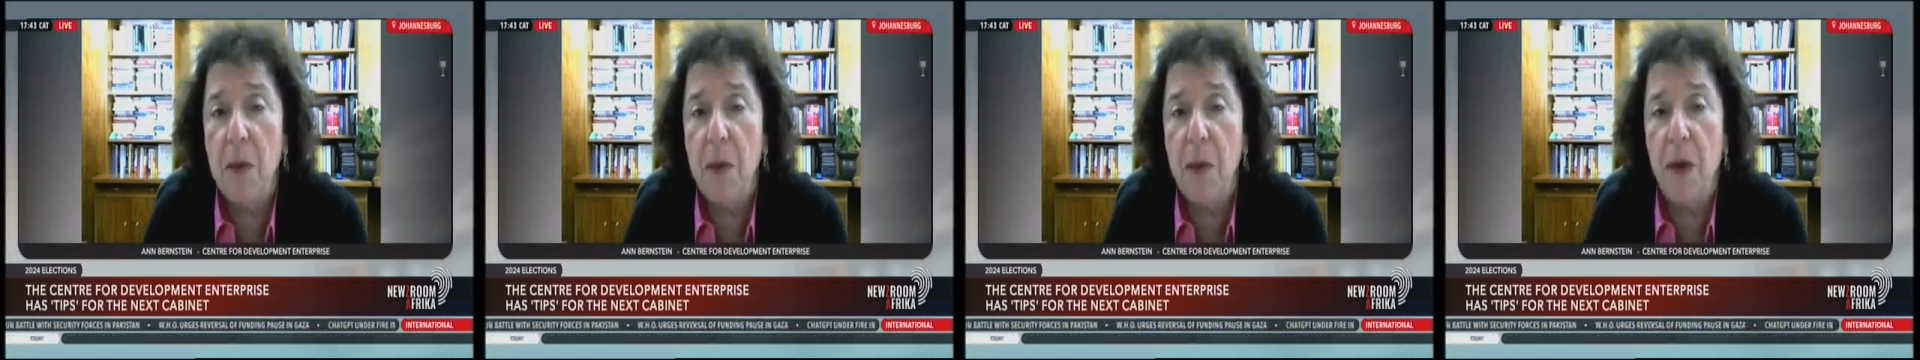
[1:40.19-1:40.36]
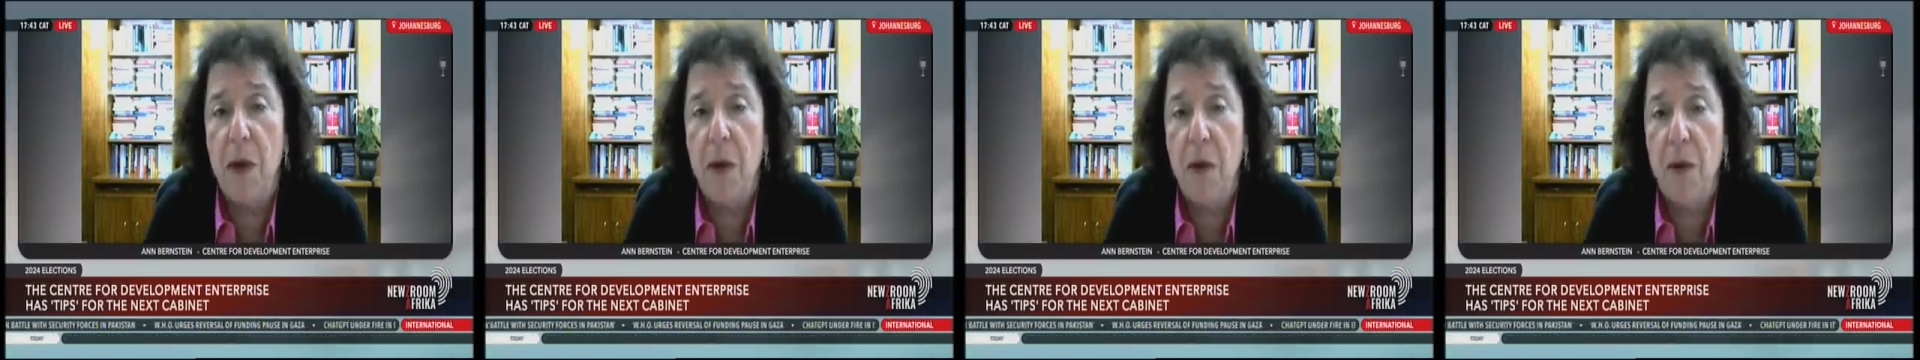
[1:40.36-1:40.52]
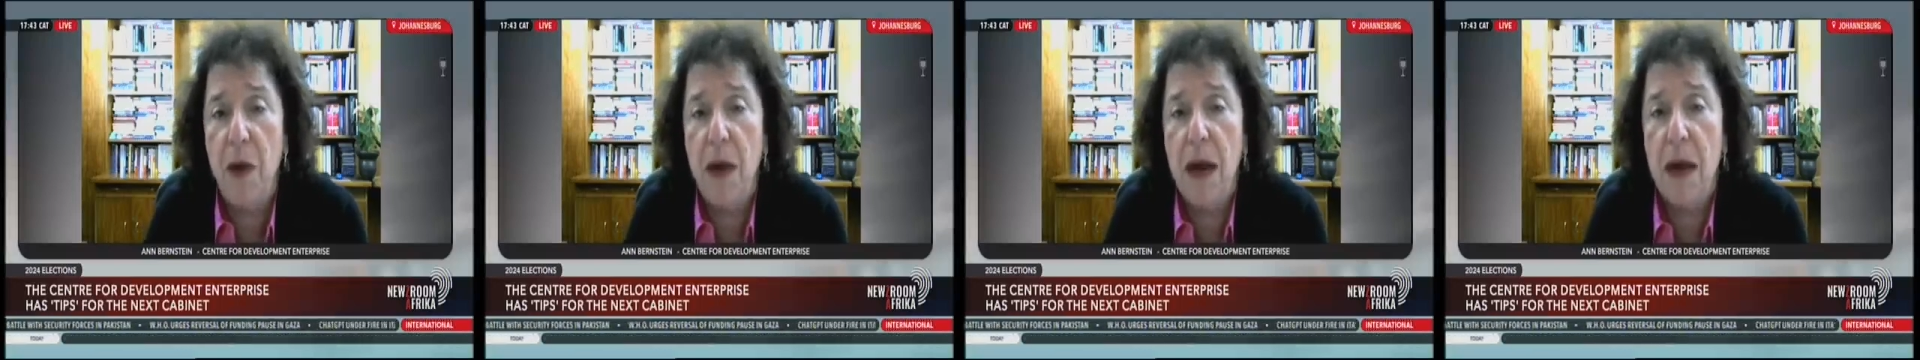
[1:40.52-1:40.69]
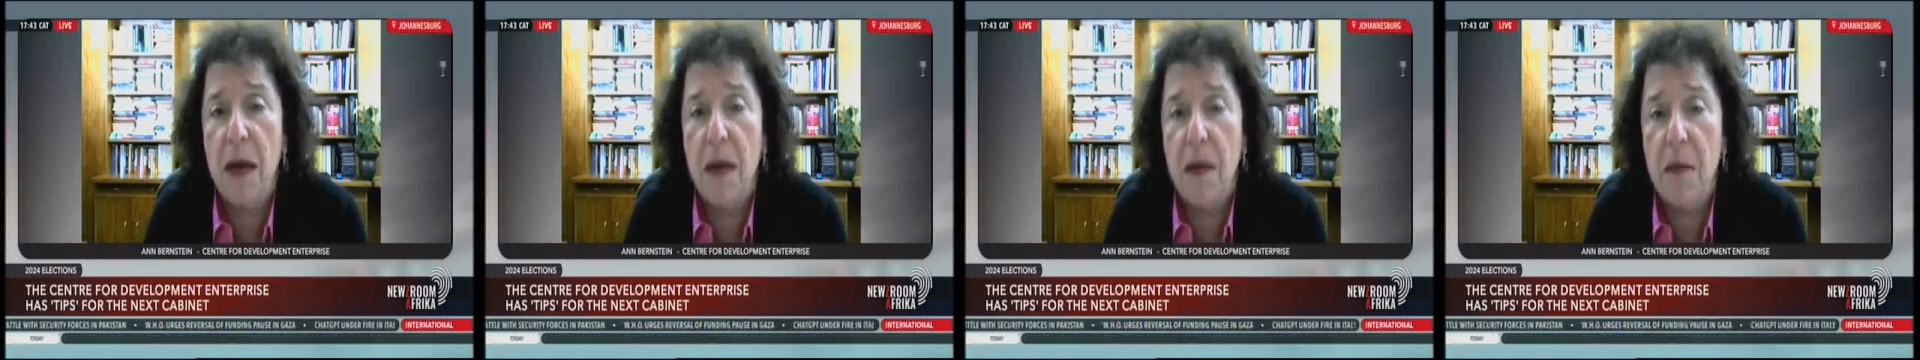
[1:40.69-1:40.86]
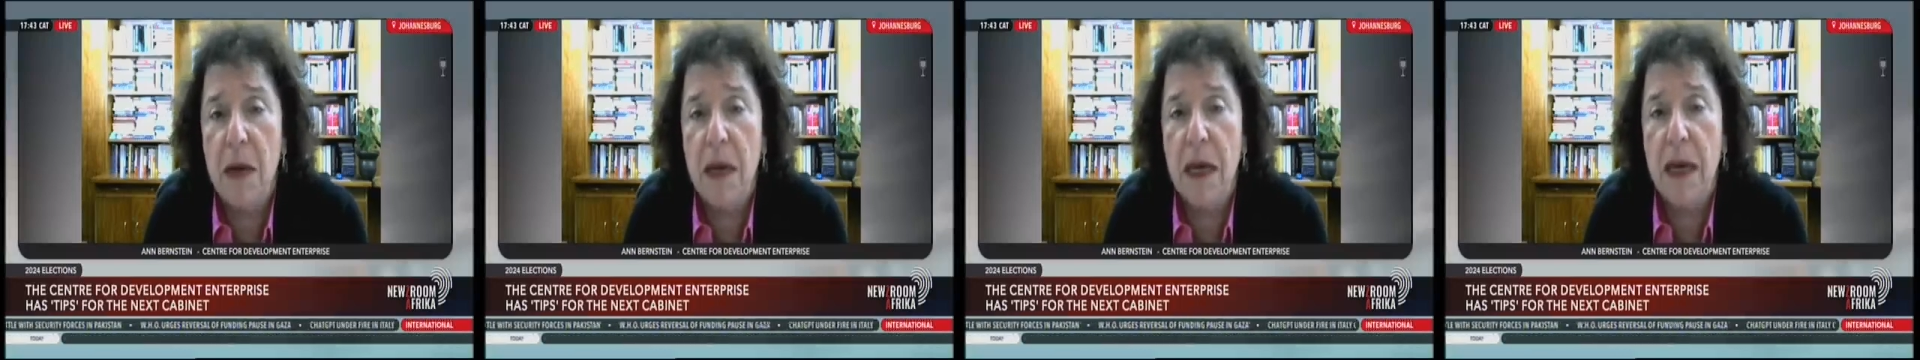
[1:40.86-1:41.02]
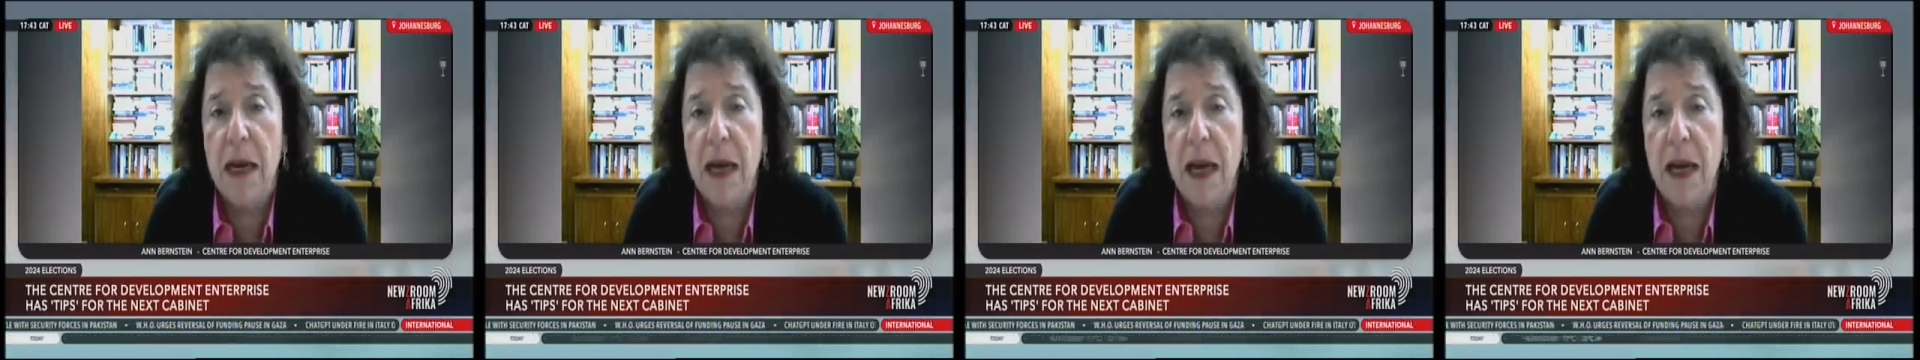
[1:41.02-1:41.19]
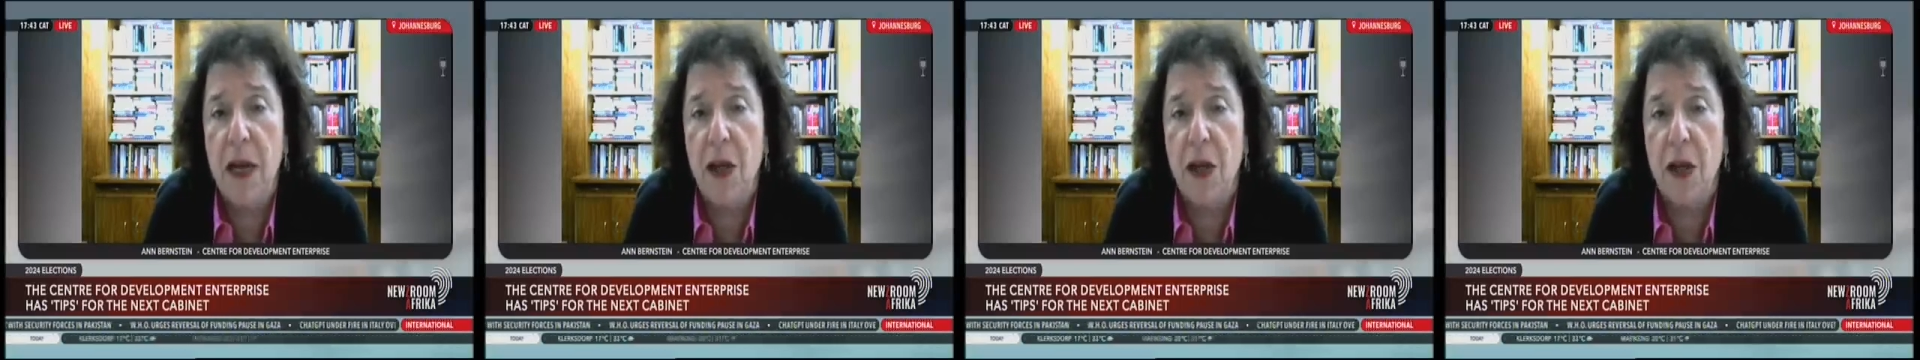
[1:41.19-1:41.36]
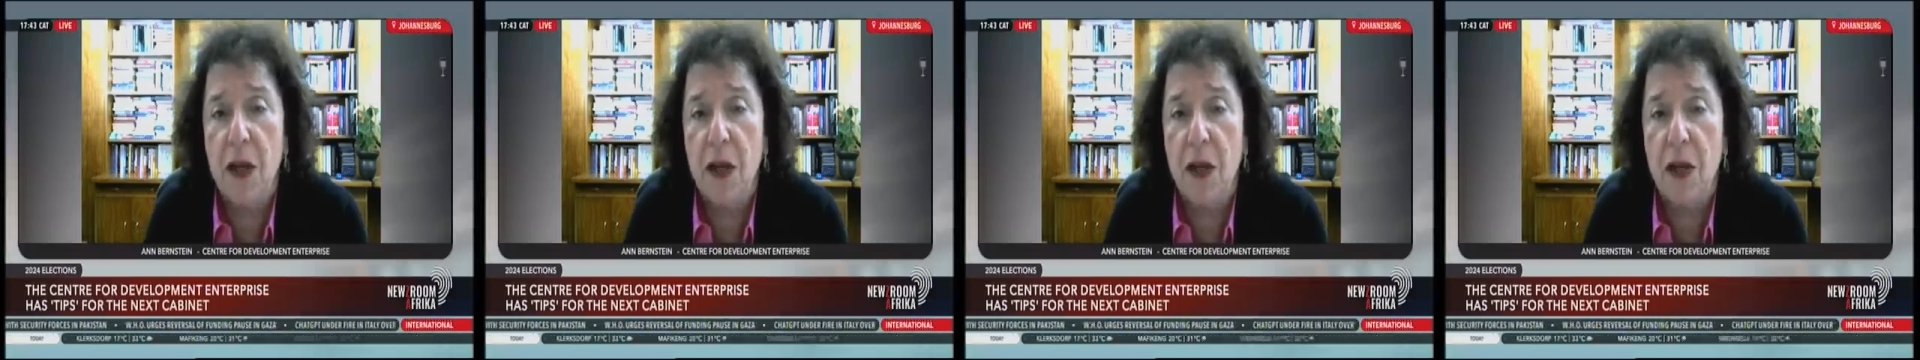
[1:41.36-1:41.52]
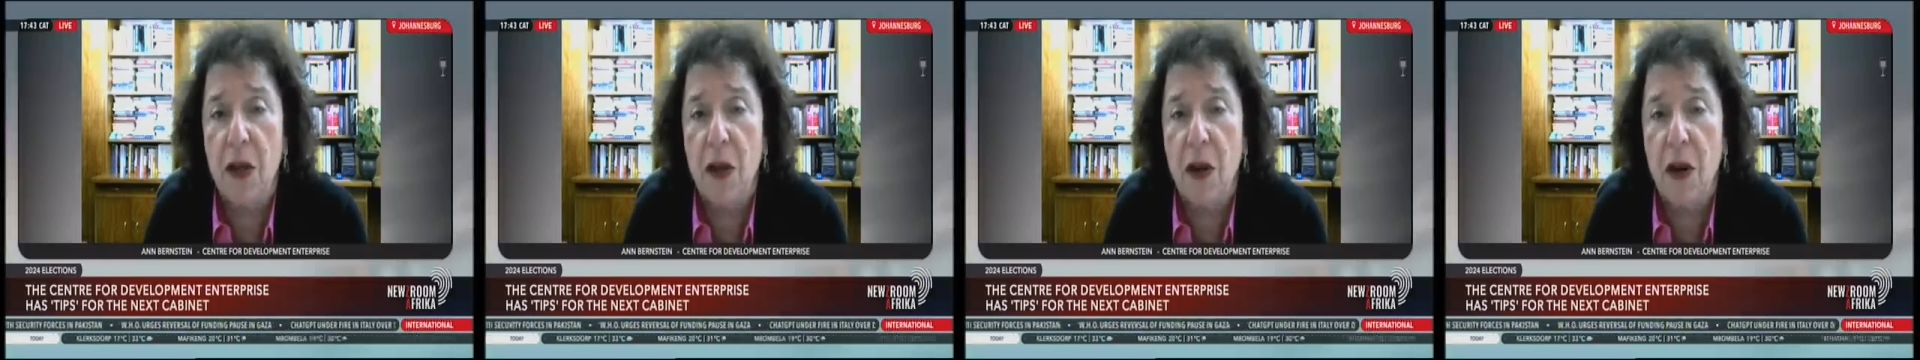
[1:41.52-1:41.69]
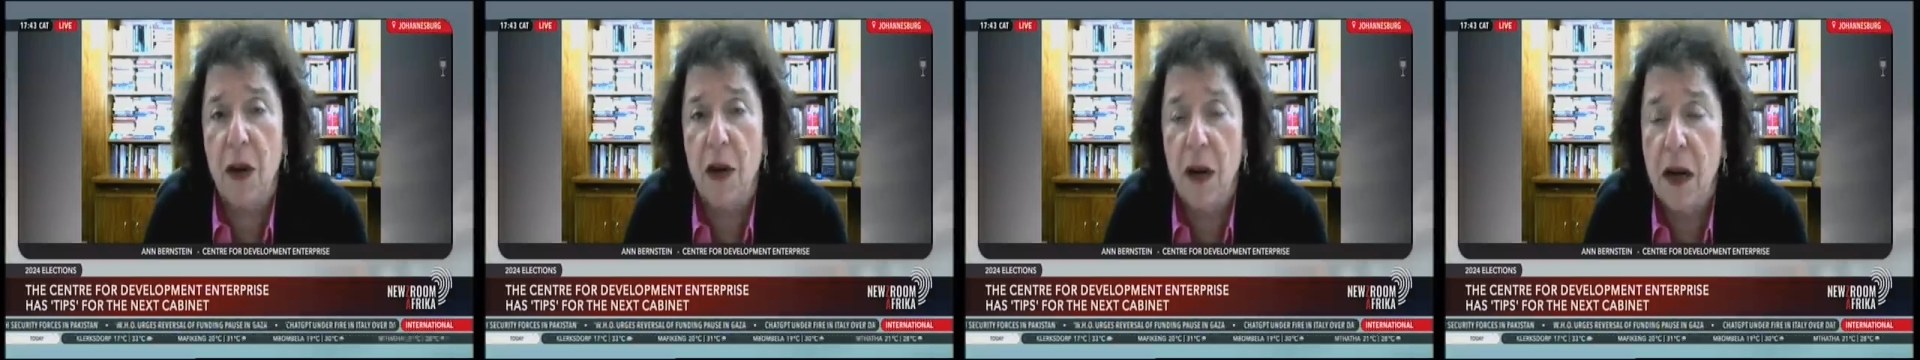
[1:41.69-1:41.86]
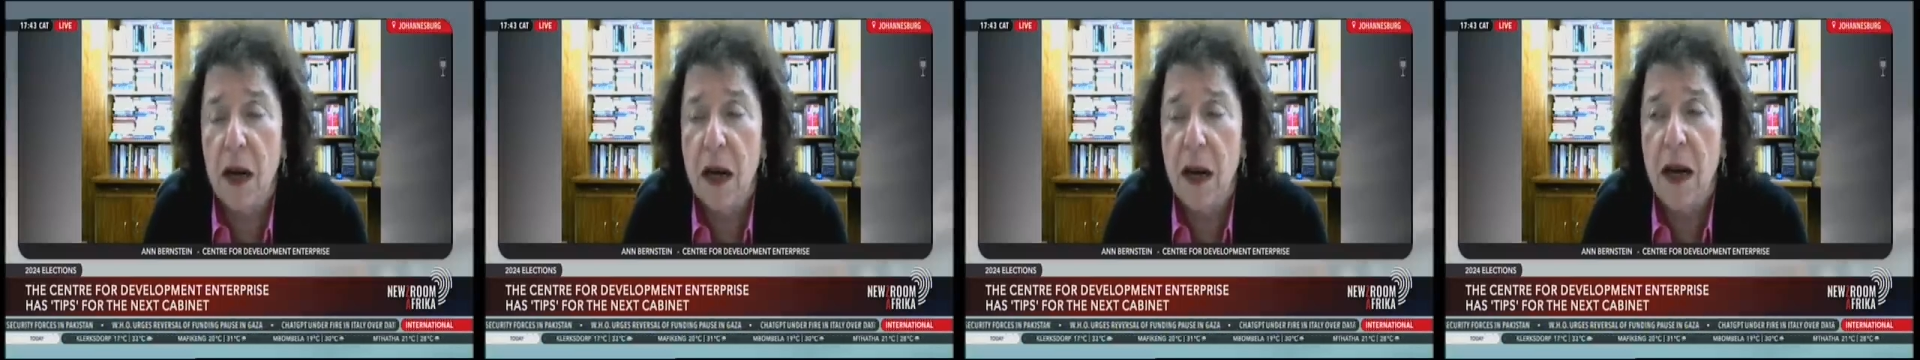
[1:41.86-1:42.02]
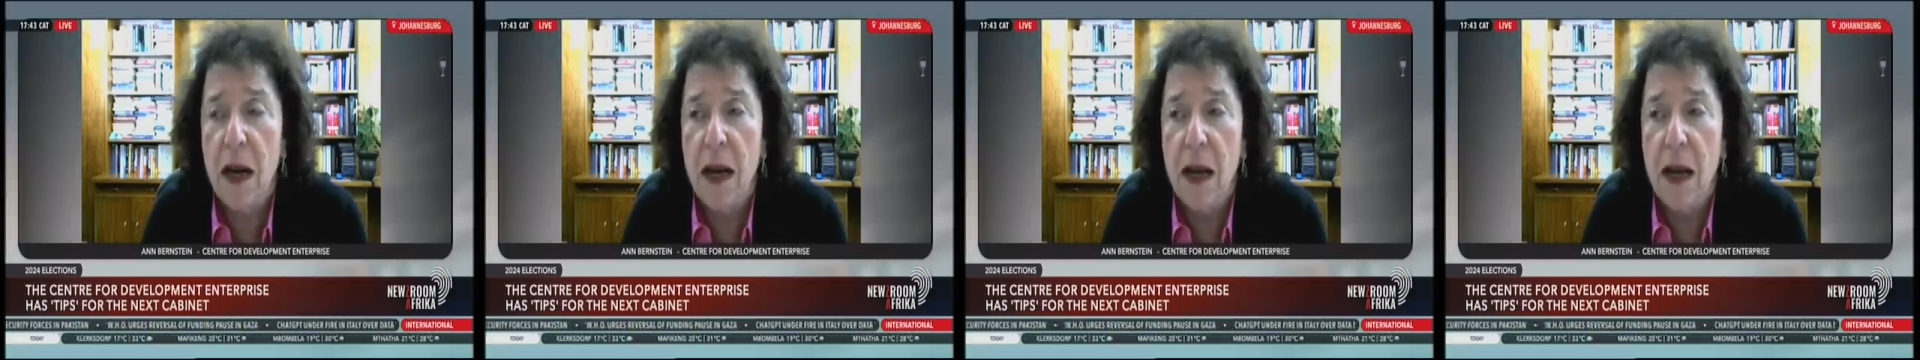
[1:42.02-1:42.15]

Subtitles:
with recommendations on